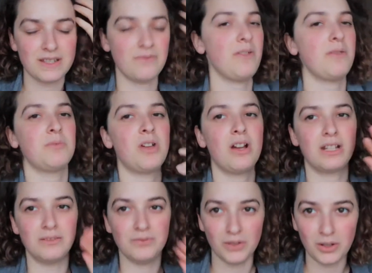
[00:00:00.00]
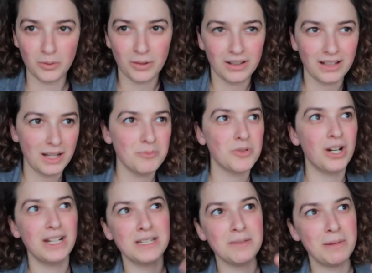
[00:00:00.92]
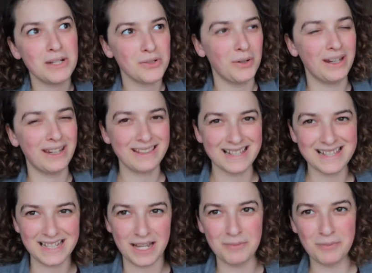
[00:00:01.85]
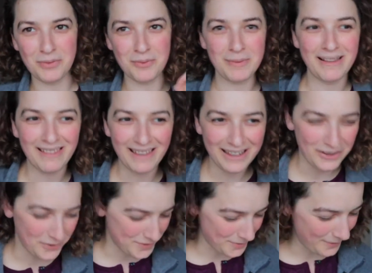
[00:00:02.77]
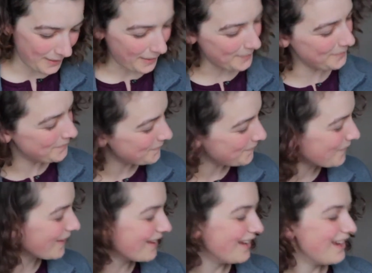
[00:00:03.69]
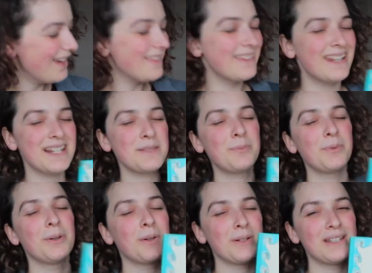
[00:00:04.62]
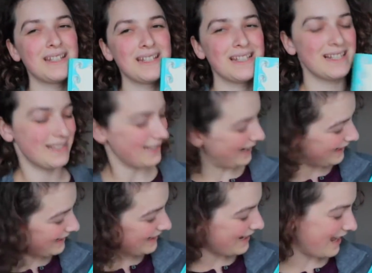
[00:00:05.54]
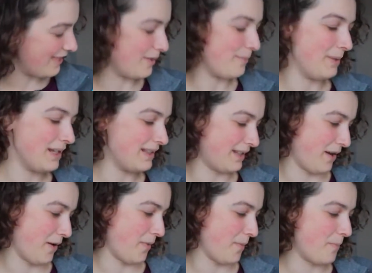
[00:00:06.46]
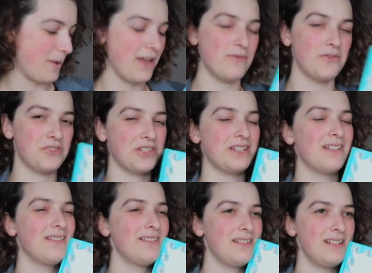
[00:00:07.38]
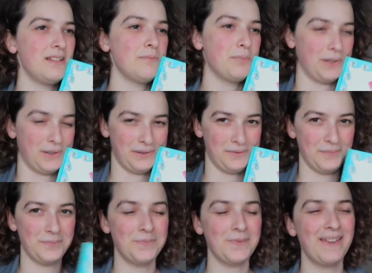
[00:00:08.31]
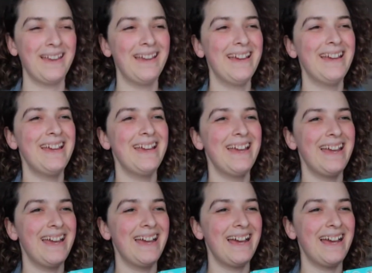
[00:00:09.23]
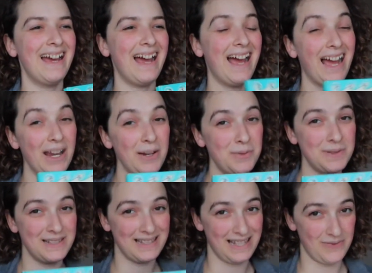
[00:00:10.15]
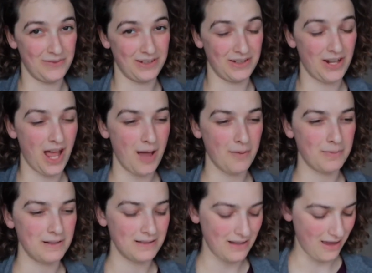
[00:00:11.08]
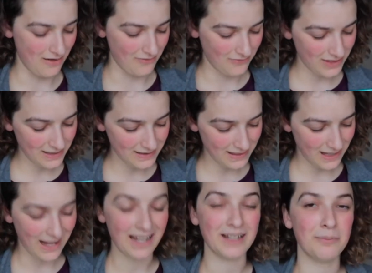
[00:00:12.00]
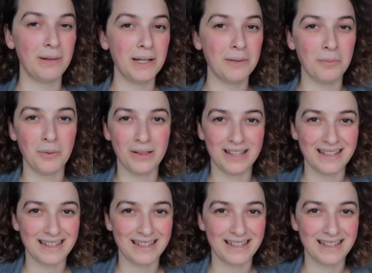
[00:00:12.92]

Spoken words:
if I'm talking very quickly. I'm trying to make sure I get this done before my light goes away. The next book is Katie and the Big Snow by Virginia Lee Burton. I was given copies of this and Mike Mulligan